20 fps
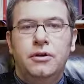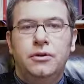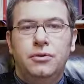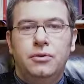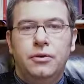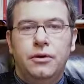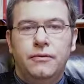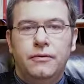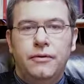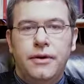
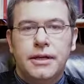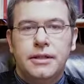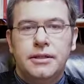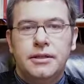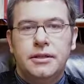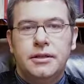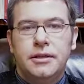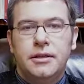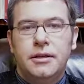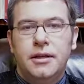to
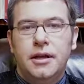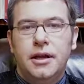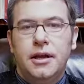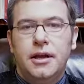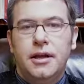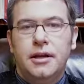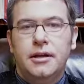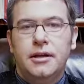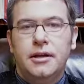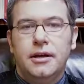invest
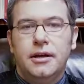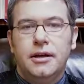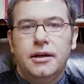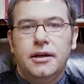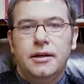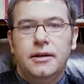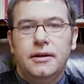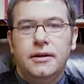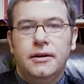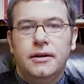in
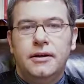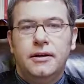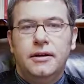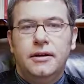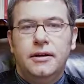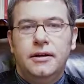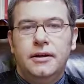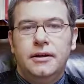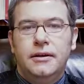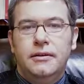
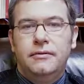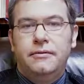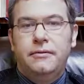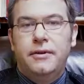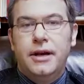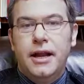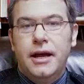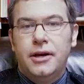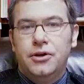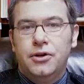
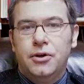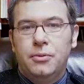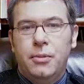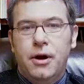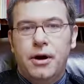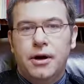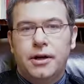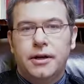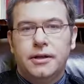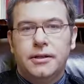financial
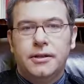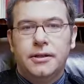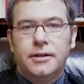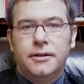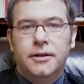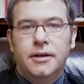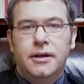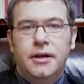market.